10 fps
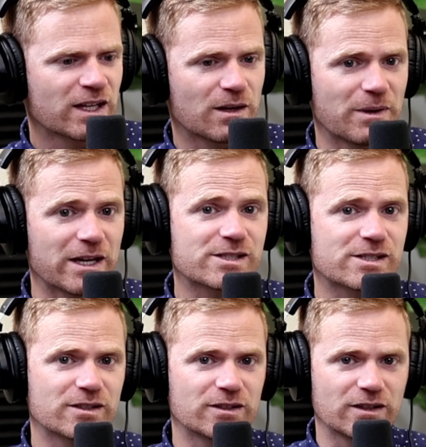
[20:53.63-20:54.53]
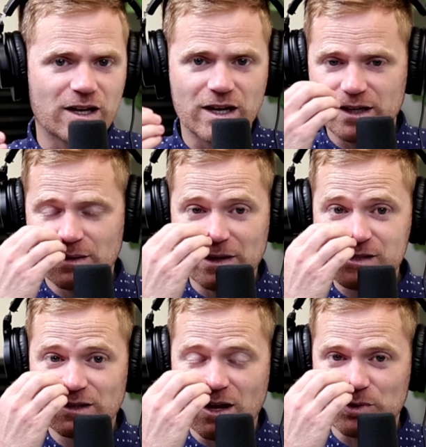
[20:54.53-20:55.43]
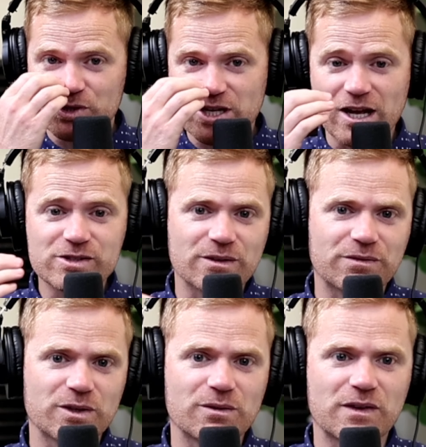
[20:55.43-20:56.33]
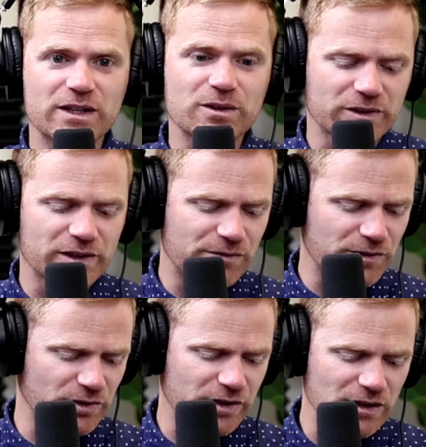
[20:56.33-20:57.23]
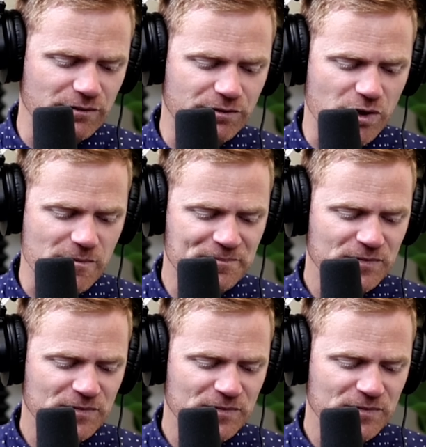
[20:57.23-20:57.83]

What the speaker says: And it makes it a lot more challenging for you to find the relief you're looking for.